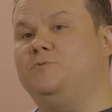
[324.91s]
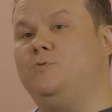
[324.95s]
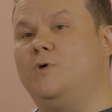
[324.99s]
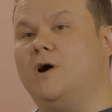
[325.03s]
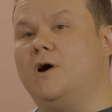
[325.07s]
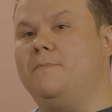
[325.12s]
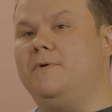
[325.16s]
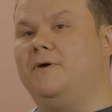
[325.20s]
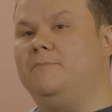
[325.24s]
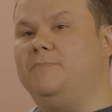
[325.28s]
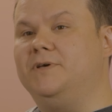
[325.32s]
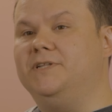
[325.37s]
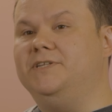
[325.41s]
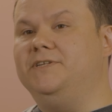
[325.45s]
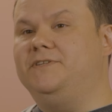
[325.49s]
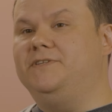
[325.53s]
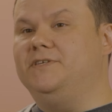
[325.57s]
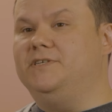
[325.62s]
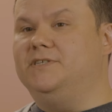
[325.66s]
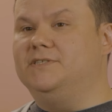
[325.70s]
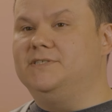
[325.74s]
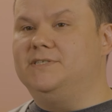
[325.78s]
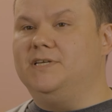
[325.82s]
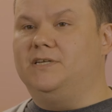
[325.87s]
Swap
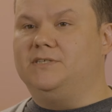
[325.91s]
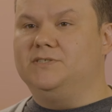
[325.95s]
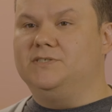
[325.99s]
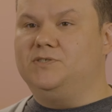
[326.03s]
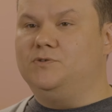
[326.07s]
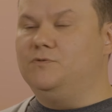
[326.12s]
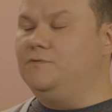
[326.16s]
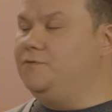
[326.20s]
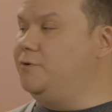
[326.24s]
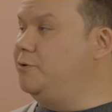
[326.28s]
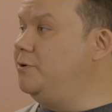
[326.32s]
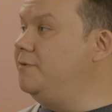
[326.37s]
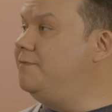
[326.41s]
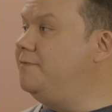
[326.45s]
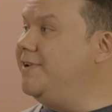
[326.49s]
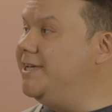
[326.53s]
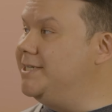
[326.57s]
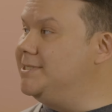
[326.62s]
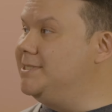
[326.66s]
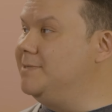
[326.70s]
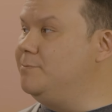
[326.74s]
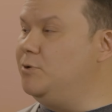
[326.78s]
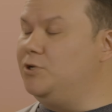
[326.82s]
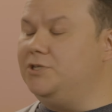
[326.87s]
ability is also very
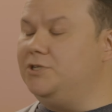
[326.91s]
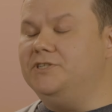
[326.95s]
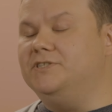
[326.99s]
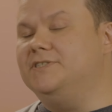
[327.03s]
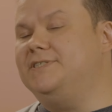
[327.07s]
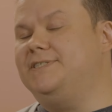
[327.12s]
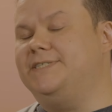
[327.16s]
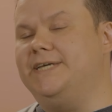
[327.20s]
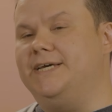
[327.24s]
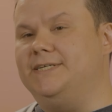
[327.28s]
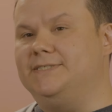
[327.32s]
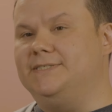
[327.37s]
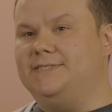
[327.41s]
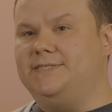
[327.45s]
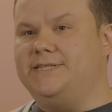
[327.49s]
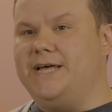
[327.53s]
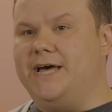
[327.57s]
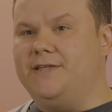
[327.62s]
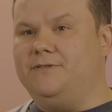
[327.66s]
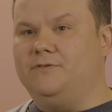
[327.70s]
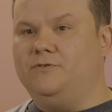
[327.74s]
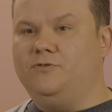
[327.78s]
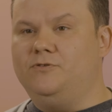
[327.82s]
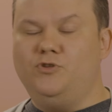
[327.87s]
flexible in the sense
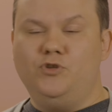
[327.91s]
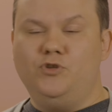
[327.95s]
that